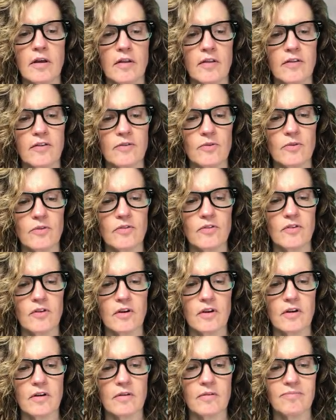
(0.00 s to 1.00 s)
This was
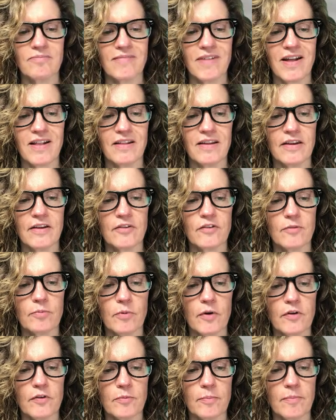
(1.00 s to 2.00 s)
a
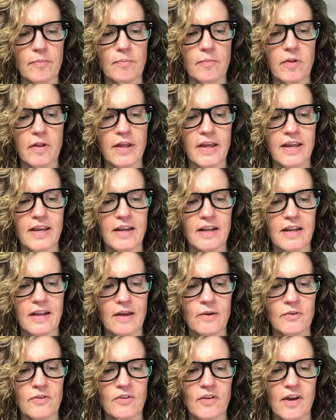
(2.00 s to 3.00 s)
AliExpress plate, and
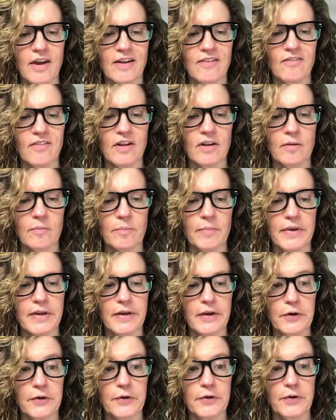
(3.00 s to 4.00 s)
I was kind of in a
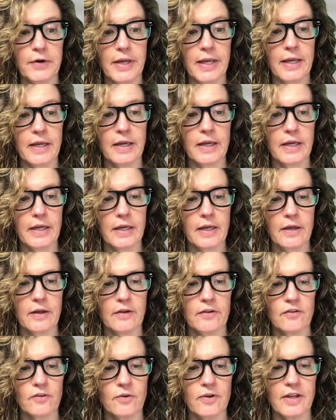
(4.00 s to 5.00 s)
big hurry,
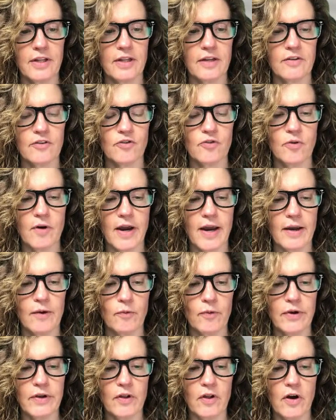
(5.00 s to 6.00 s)
so I didn't try
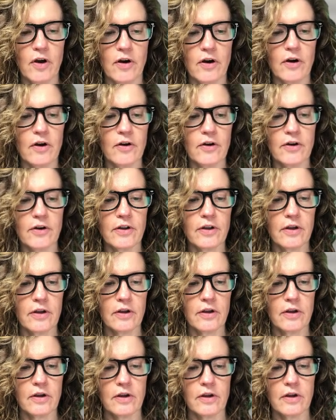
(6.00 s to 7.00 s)
real hard
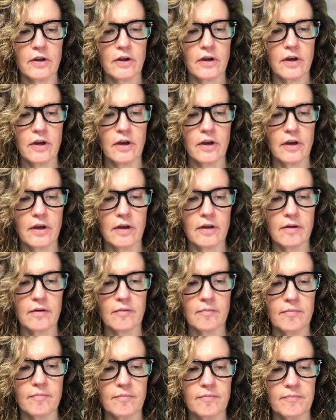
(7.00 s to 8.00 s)

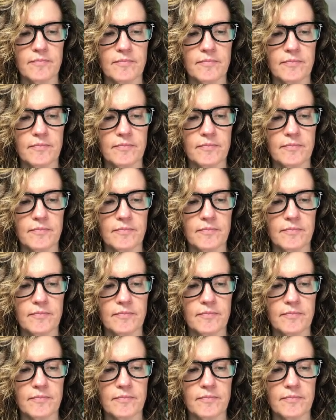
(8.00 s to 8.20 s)
to